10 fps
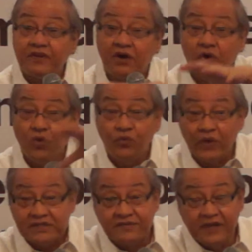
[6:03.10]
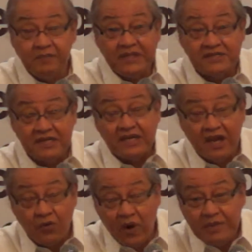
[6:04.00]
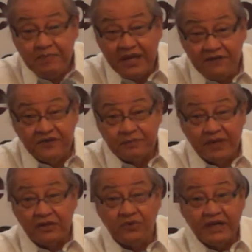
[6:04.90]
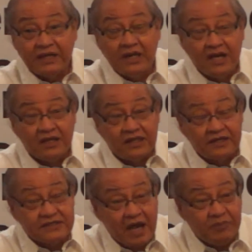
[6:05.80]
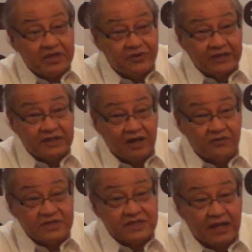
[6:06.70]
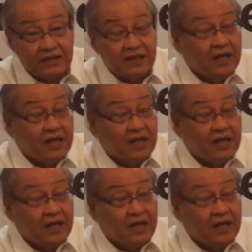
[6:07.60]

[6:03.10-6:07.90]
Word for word: the whole West Philippine Sea. One benefit, by the way, that is happening right now is that